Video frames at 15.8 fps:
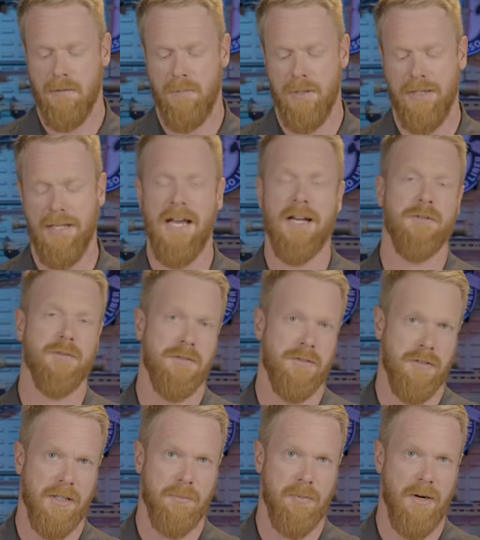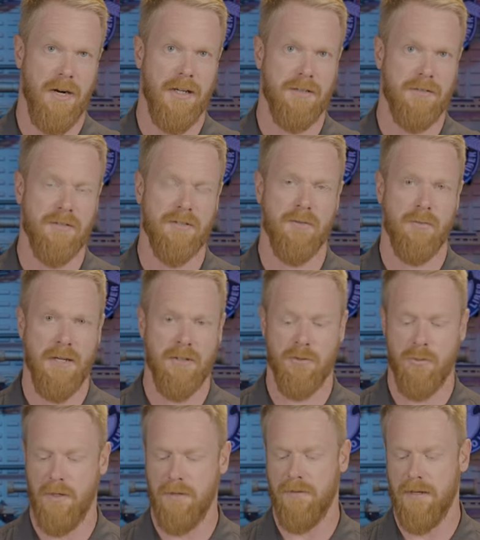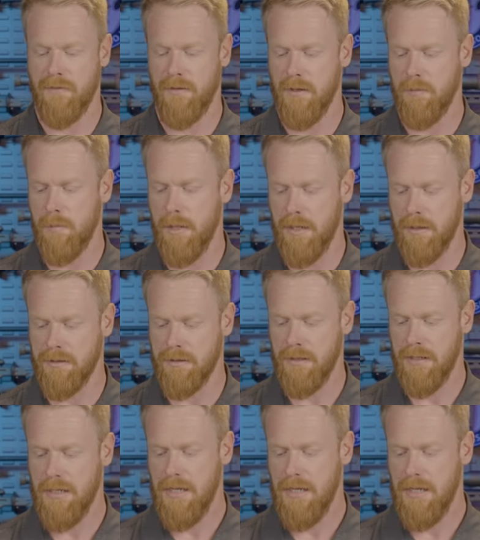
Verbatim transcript: but the actual street price is around 2,500 bucks.